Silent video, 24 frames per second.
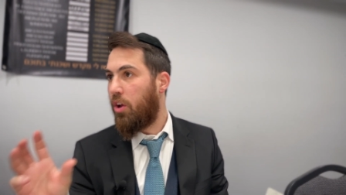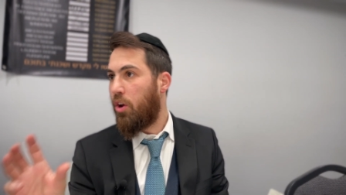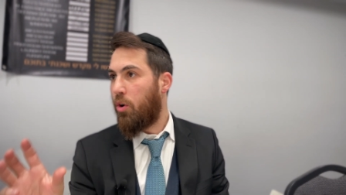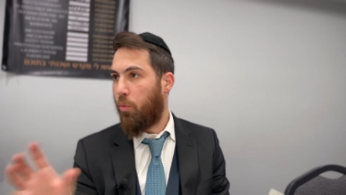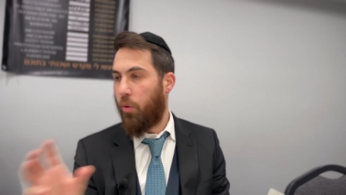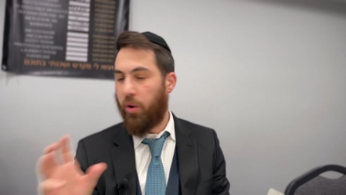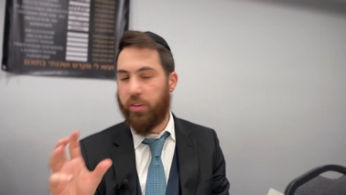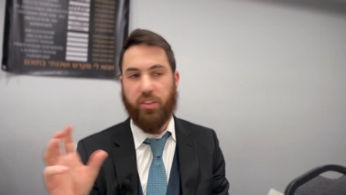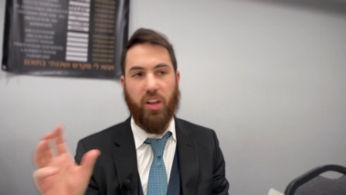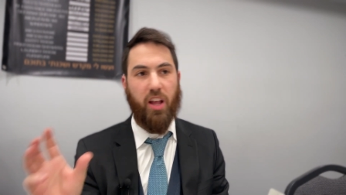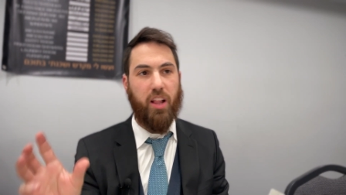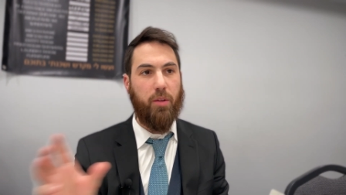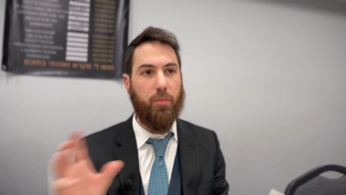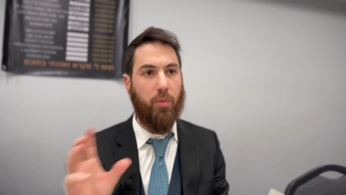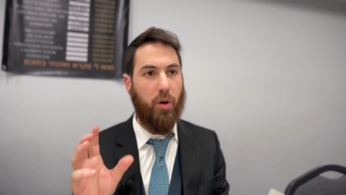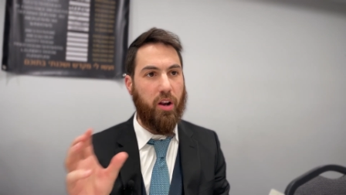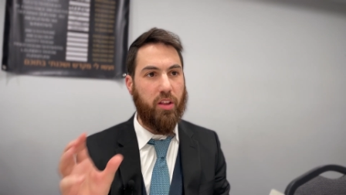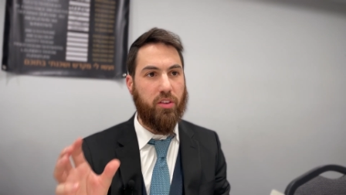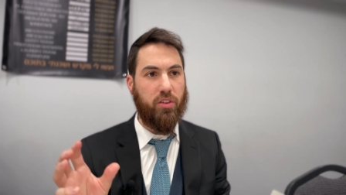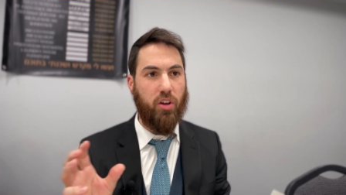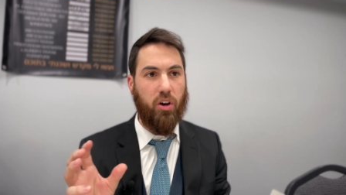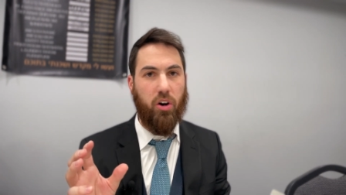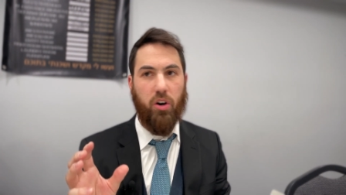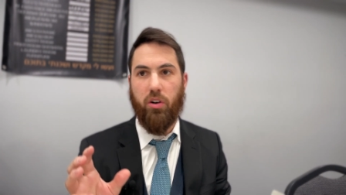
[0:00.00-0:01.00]
What does Elam want
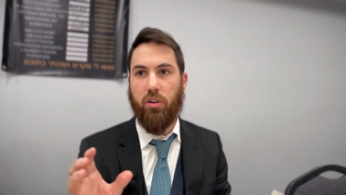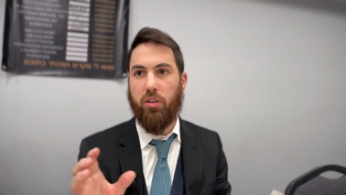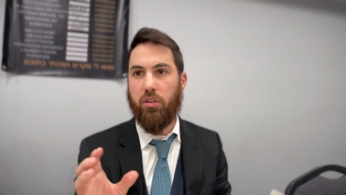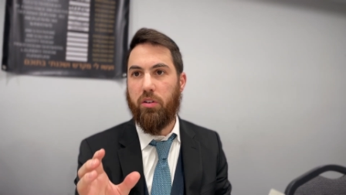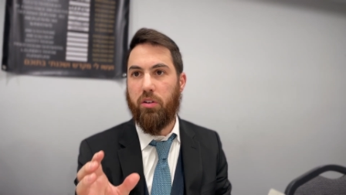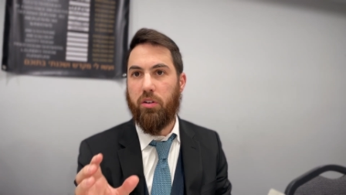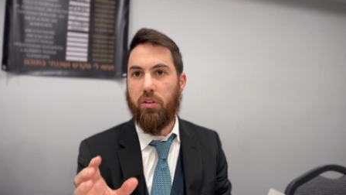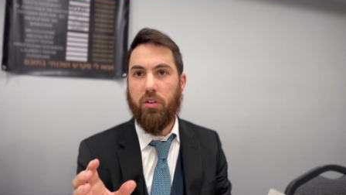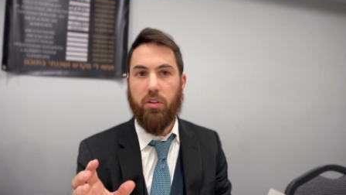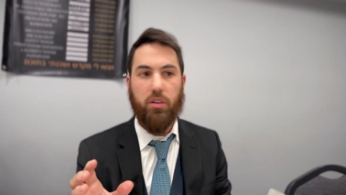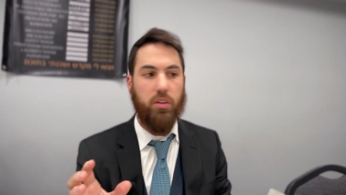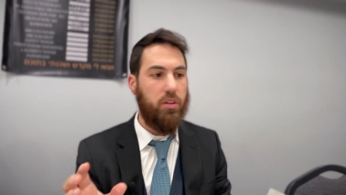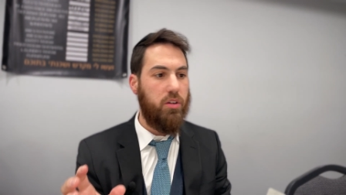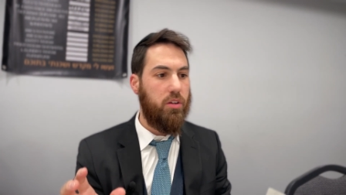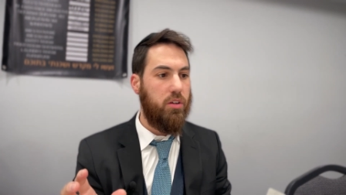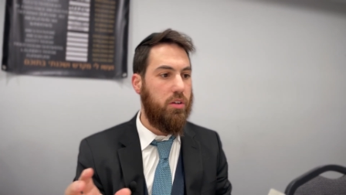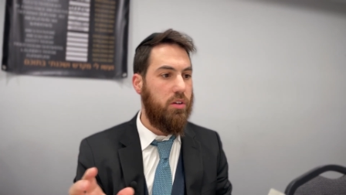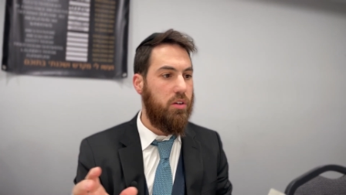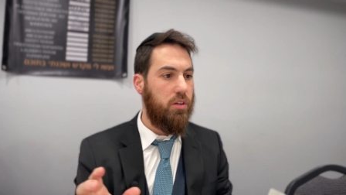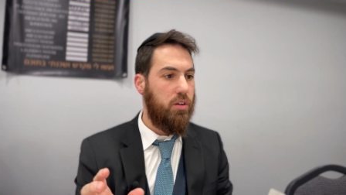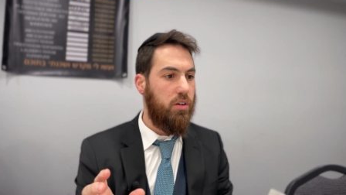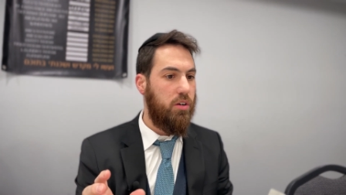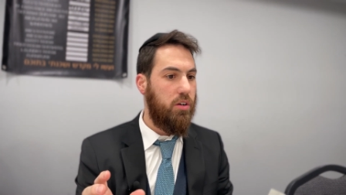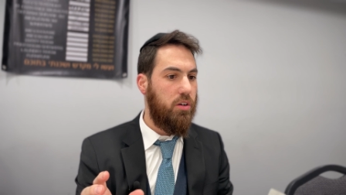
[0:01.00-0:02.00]
to do?
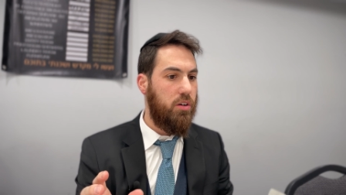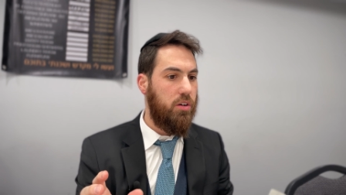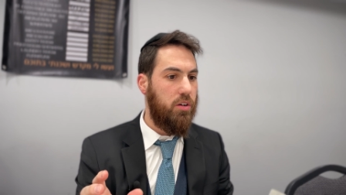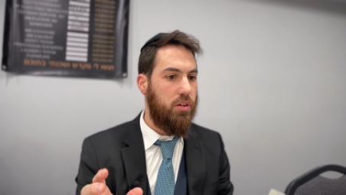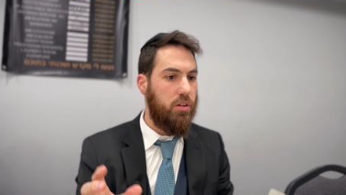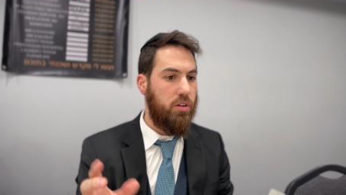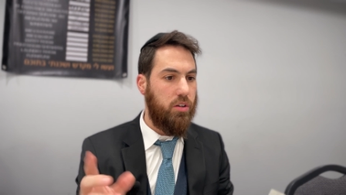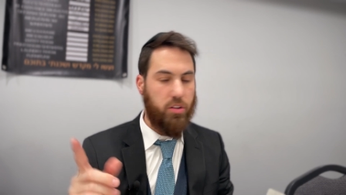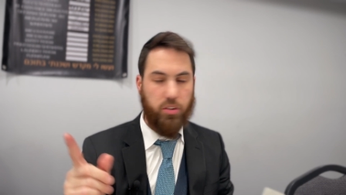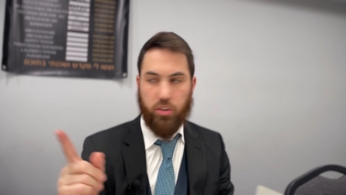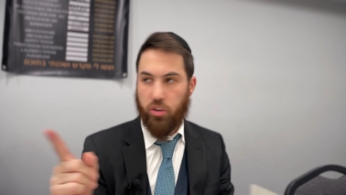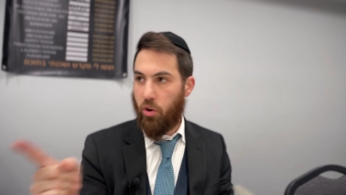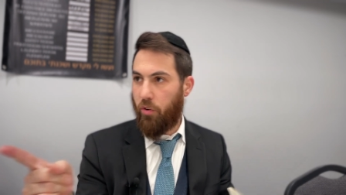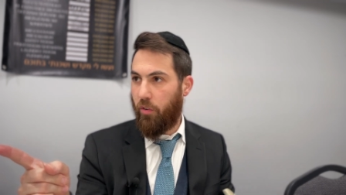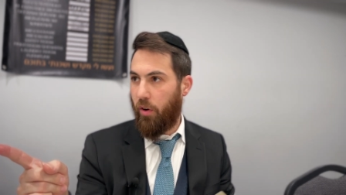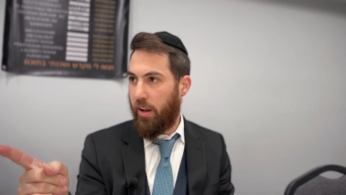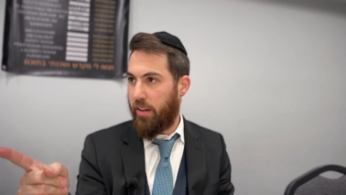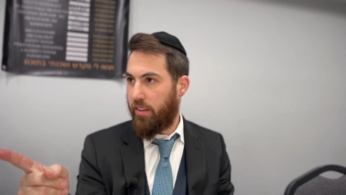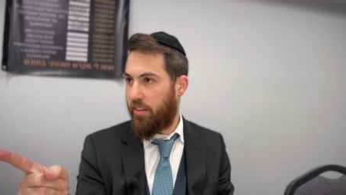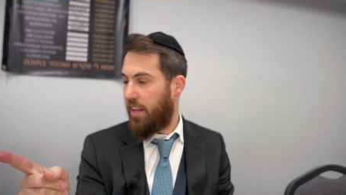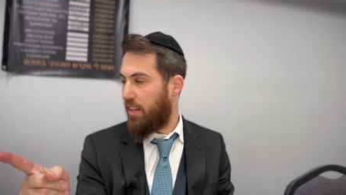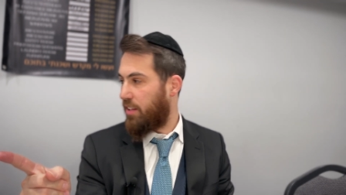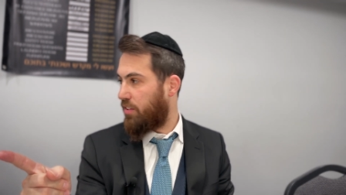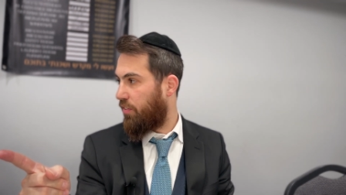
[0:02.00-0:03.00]
you
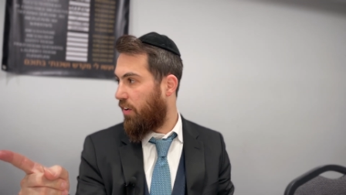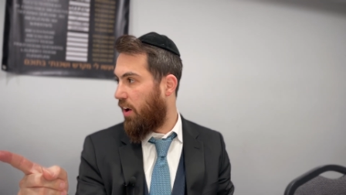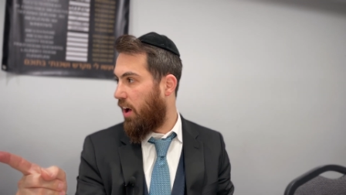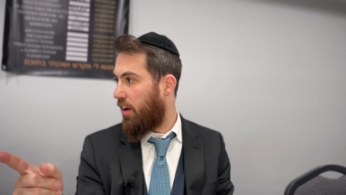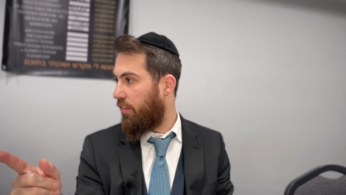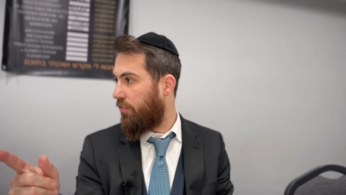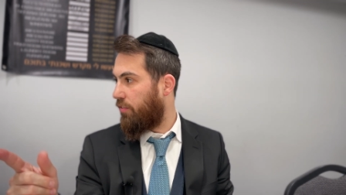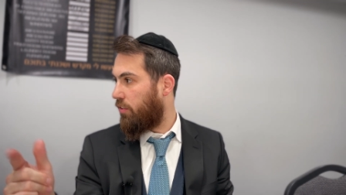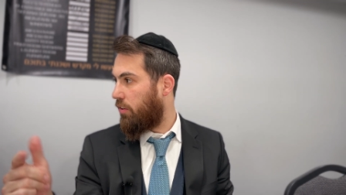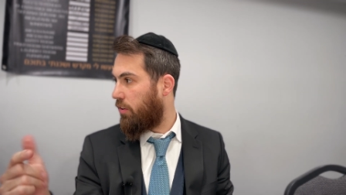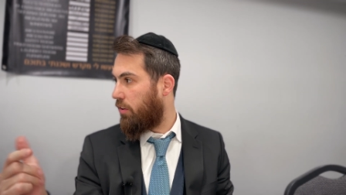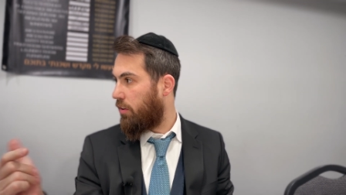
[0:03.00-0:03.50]
want Tezvav.